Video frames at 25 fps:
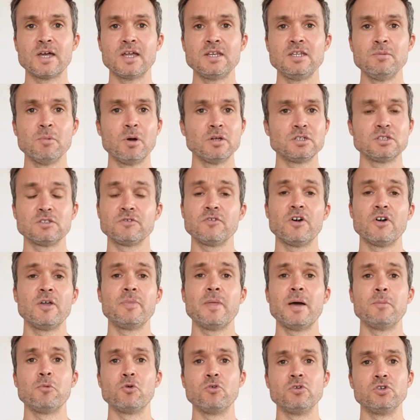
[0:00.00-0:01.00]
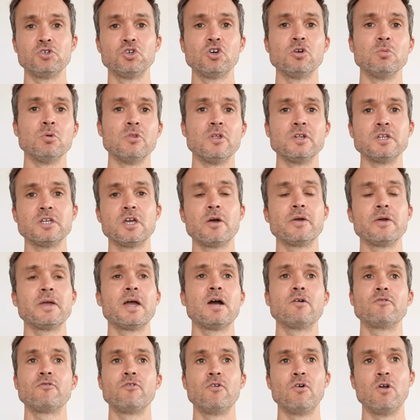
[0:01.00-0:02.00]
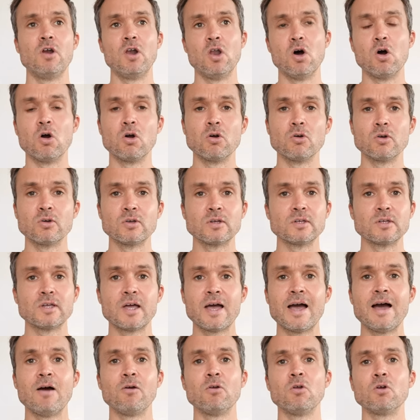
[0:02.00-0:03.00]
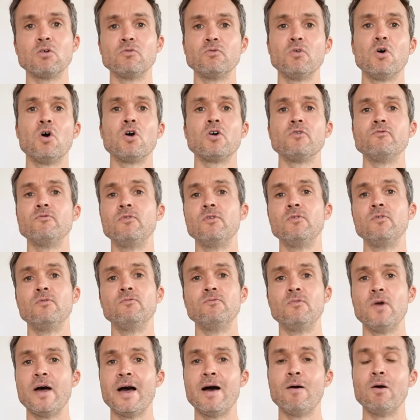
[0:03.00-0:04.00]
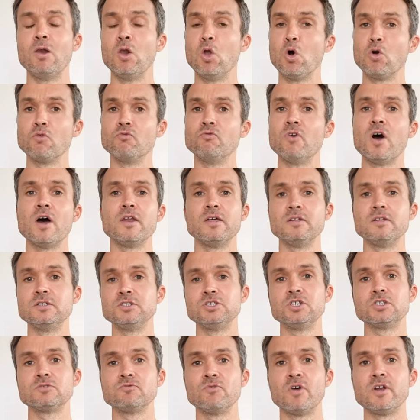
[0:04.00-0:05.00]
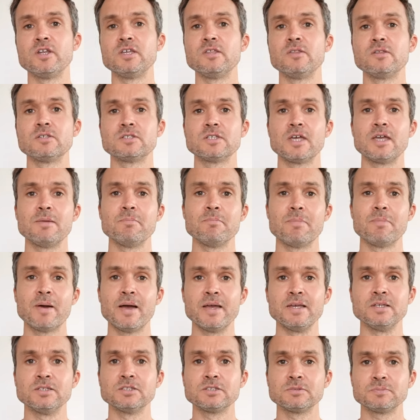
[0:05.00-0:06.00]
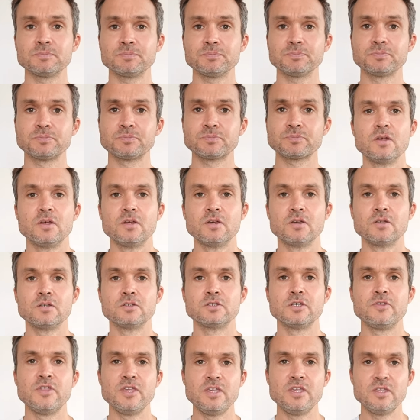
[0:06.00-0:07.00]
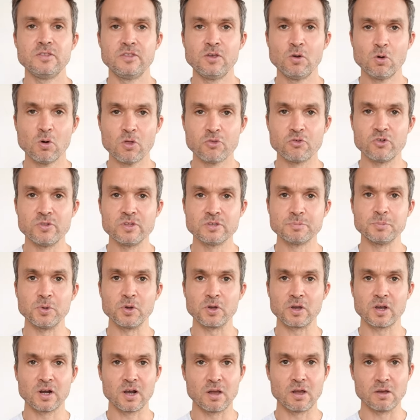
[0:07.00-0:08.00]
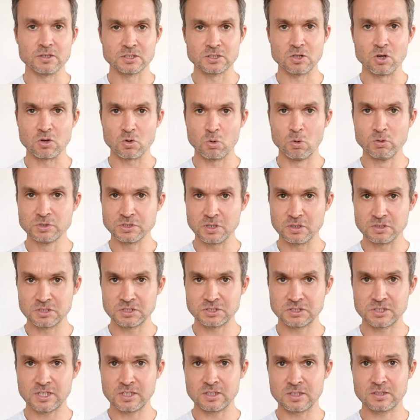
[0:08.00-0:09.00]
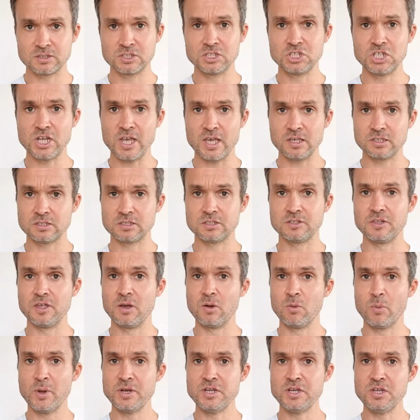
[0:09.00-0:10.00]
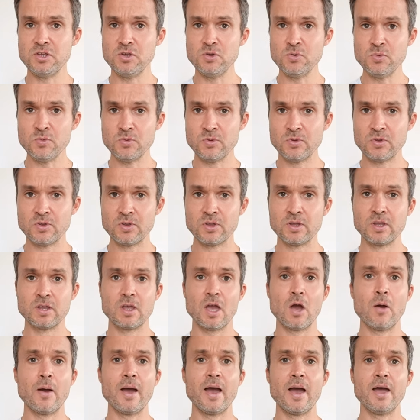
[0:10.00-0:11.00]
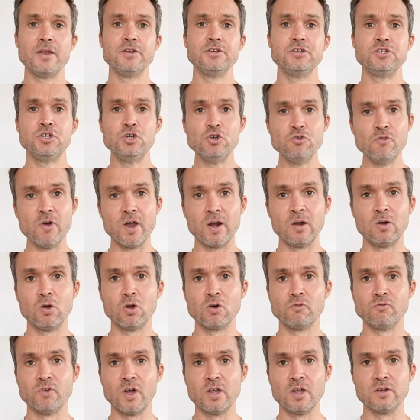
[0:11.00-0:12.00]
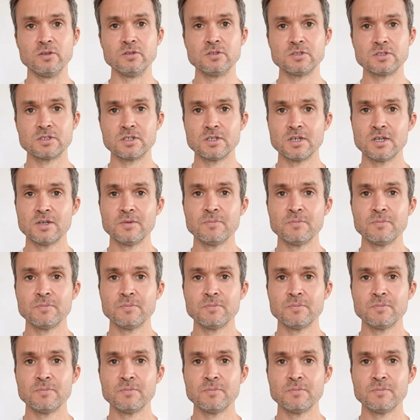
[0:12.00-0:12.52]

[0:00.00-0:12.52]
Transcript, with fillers: and you might just find that more enjoyable than going out for a long hour-long run and just running at the same pace. So the author in this book, Klaas Lok, also suggests that when you go out and do run long runs,